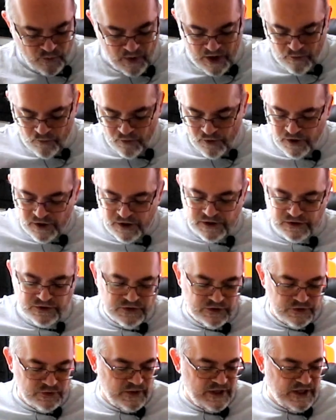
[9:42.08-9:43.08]
what we're going to
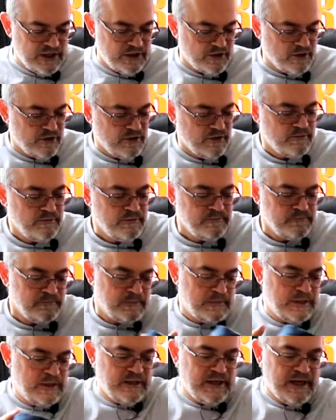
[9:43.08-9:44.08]
do here,
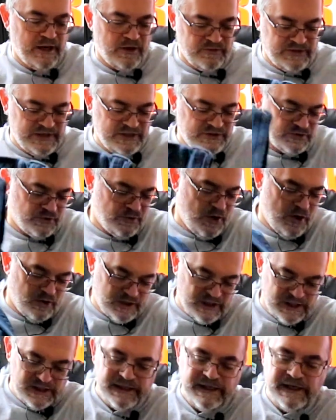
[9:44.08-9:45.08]
now these are all
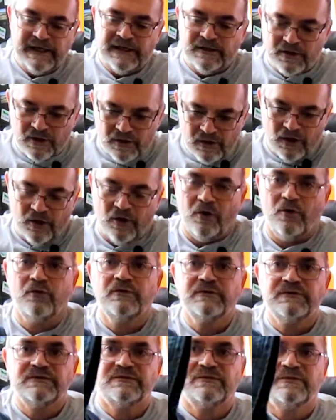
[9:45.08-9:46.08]
clean
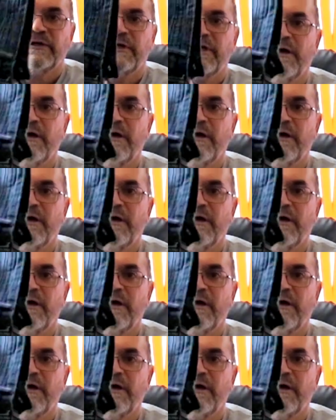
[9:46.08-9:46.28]
clothes,